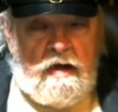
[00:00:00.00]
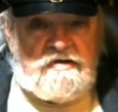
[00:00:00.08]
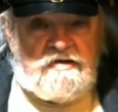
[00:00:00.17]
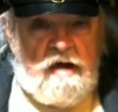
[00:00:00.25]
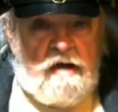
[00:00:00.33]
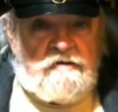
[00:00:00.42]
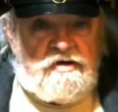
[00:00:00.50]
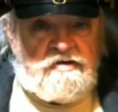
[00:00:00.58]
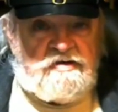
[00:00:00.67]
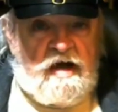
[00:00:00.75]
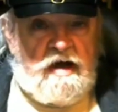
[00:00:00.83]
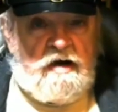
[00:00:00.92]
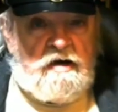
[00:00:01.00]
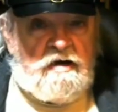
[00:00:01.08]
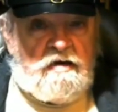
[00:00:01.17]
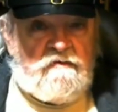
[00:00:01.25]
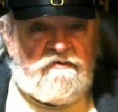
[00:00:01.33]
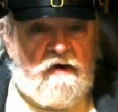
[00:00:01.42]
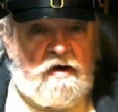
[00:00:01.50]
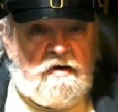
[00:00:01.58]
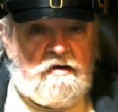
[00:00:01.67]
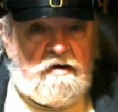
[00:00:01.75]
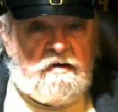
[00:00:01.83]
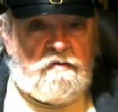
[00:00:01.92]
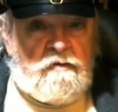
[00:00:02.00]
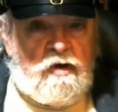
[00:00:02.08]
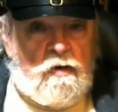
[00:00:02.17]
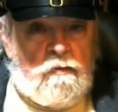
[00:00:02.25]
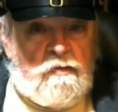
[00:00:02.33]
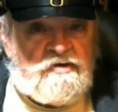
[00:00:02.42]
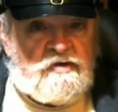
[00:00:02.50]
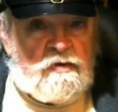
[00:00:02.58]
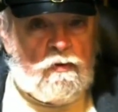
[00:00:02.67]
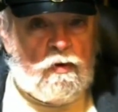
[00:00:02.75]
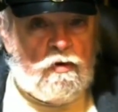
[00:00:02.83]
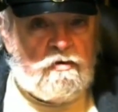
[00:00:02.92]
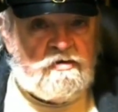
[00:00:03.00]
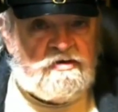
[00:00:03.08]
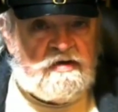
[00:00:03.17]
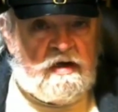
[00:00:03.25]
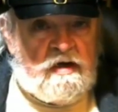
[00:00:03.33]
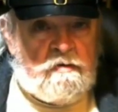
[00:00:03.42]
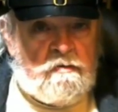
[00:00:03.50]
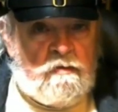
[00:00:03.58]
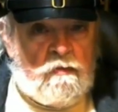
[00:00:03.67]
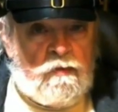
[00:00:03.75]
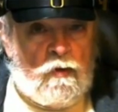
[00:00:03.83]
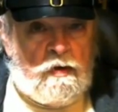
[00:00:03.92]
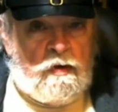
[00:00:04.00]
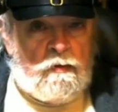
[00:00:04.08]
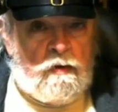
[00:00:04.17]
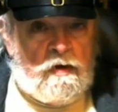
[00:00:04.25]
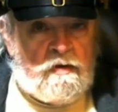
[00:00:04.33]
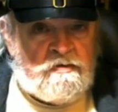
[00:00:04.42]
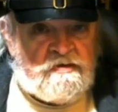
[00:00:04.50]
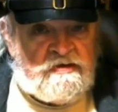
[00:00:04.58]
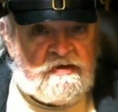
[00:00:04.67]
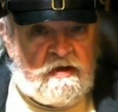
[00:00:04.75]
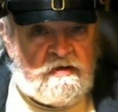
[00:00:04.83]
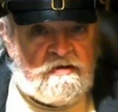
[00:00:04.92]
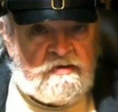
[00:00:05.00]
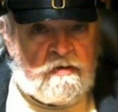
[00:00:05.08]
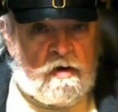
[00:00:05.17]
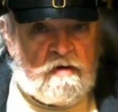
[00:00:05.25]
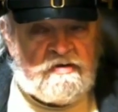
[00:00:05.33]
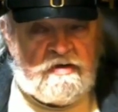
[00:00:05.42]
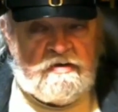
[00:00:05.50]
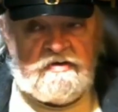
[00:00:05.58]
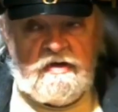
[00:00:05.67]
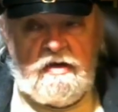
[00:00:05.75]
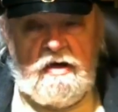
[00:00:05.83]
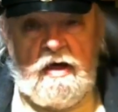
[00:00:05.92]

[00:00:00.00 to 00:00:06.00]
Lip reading: It's not just editing, finding, missing words and poorly written instructions.